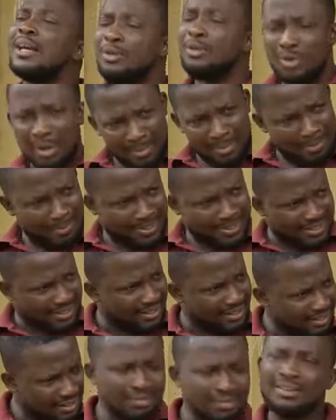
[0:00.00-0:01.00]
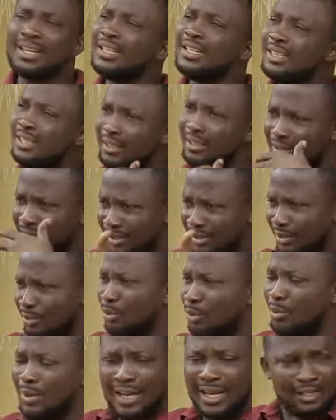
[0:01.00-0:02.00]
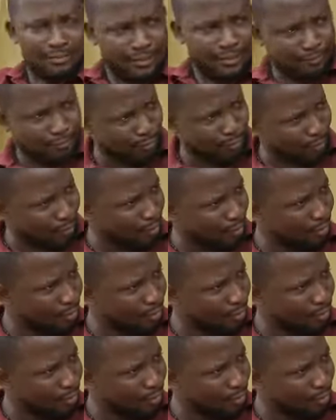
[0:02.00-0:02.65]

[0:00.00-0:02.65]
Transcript: If you are my person. If I didn't leave it, who will I leave it